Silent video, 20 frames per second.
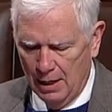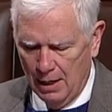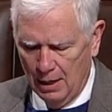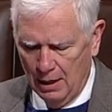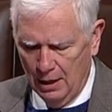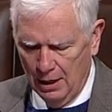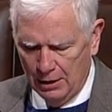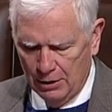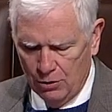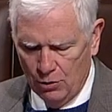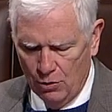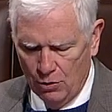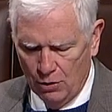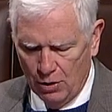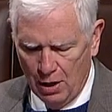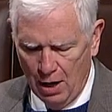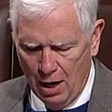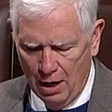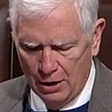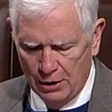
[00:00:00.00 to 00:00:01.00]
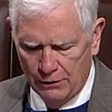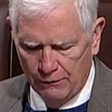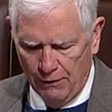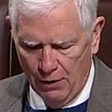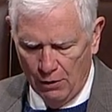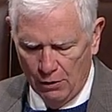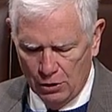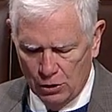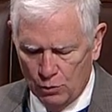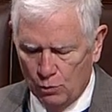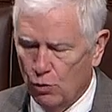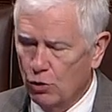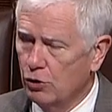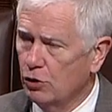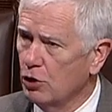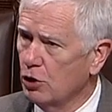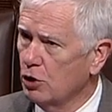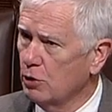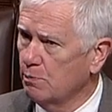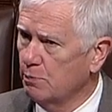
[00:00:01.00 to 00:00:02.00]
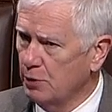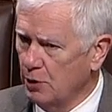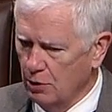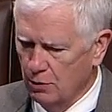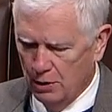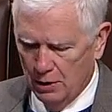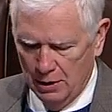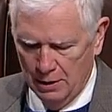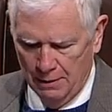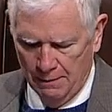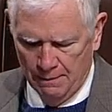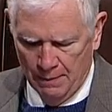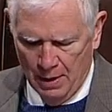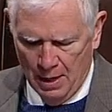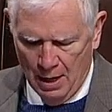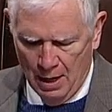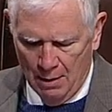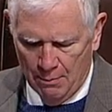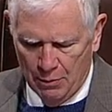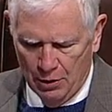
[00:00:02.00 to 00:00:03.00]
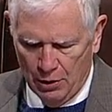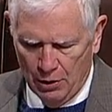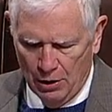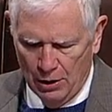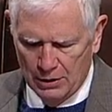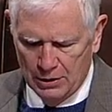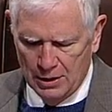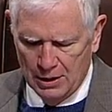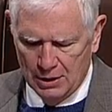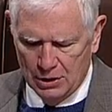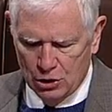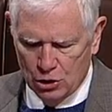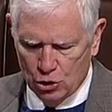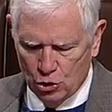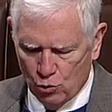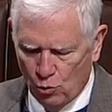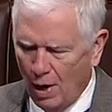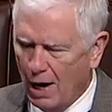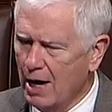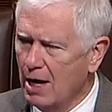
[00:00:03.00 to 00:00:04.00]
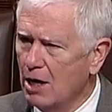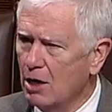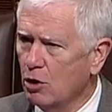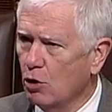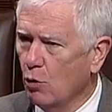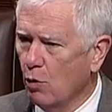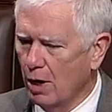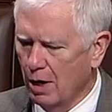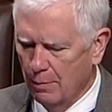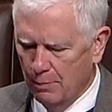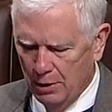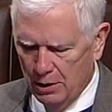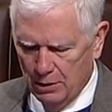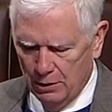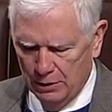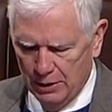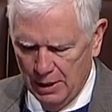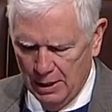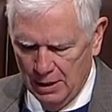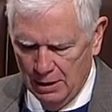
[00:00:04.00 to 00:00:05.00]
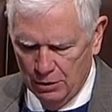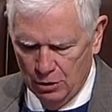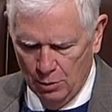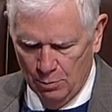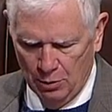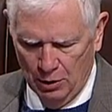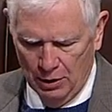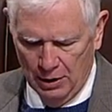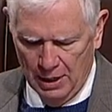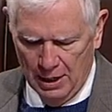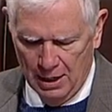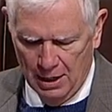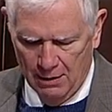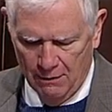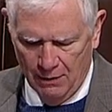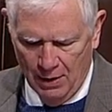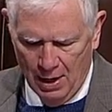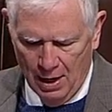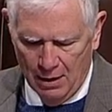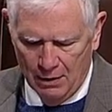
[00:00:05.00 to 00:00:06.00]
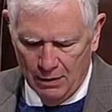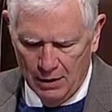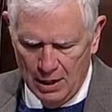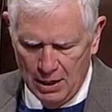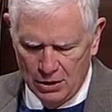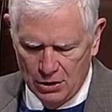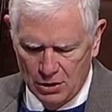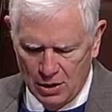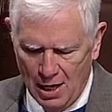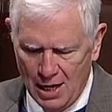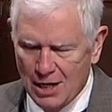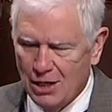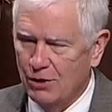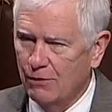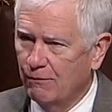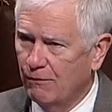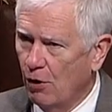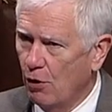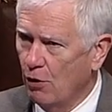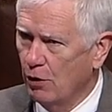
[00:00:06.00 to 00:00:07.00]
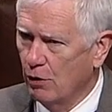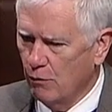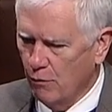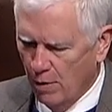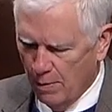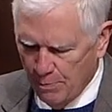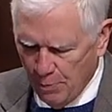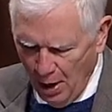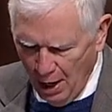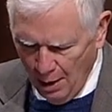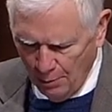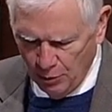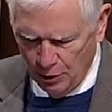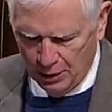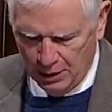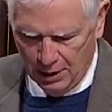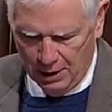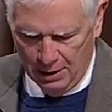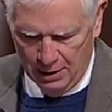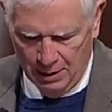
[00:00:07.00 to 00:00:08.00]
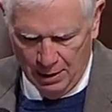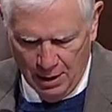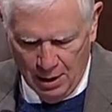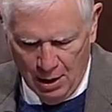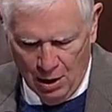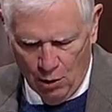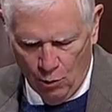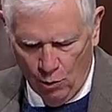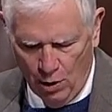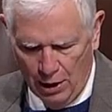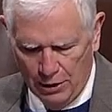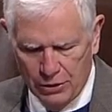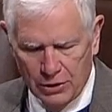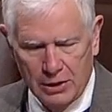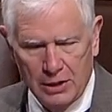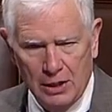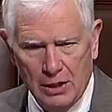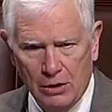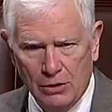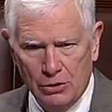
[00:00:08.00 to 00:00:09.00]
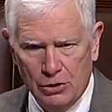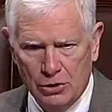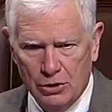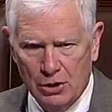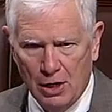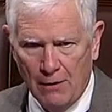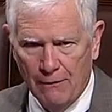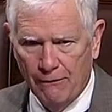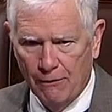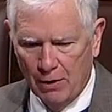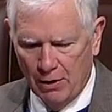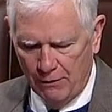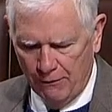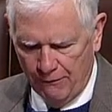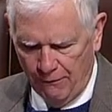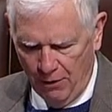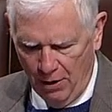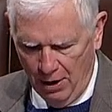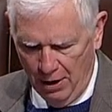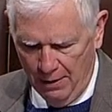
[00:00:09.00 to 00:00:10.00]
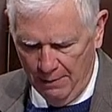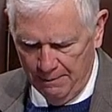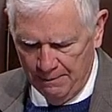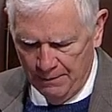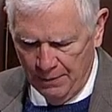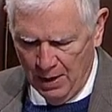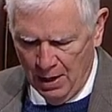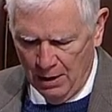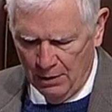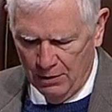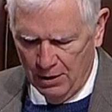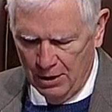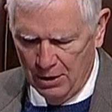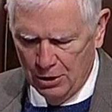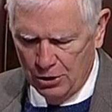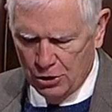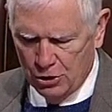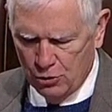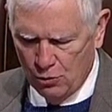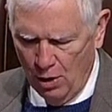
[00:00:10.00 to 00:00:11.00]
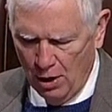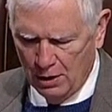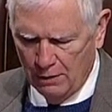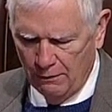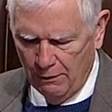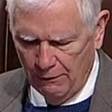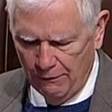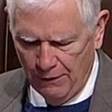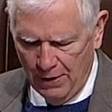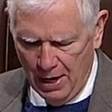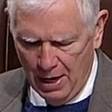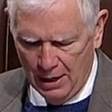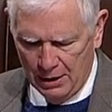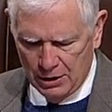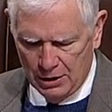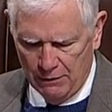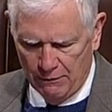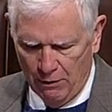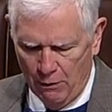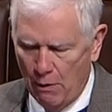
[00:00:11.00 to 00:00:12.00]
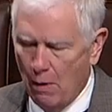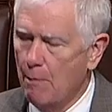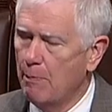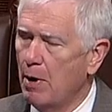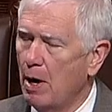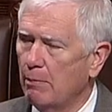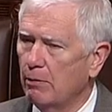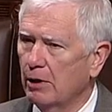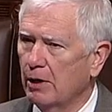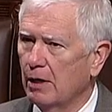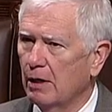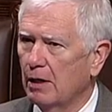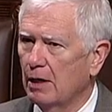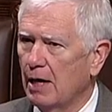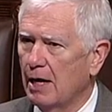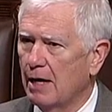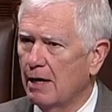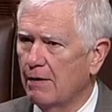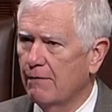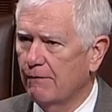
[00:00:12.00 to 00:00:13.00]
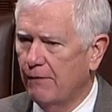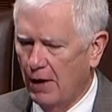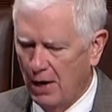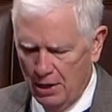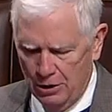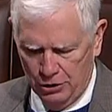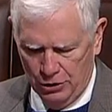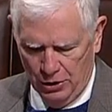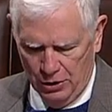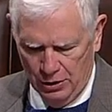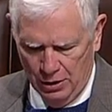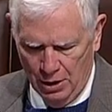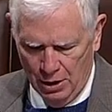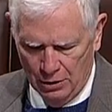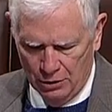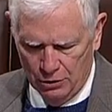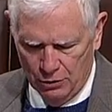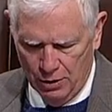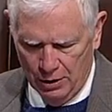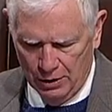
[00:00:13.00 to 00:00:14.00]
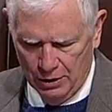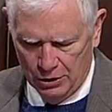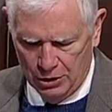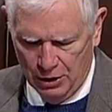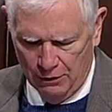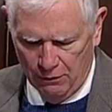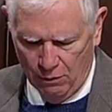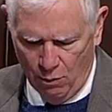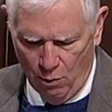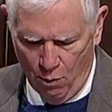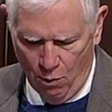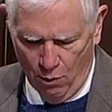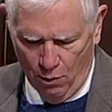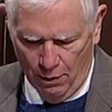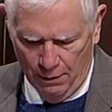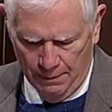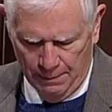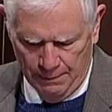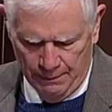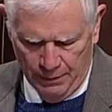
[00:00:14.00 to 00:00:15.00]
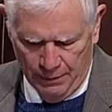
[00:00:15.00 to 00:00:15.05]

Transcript: Electoral College votes were disputed because it strained credibility to believe these states voted Republican while still suffering from the destructive effects of a Republican-led invasion during the Civil War.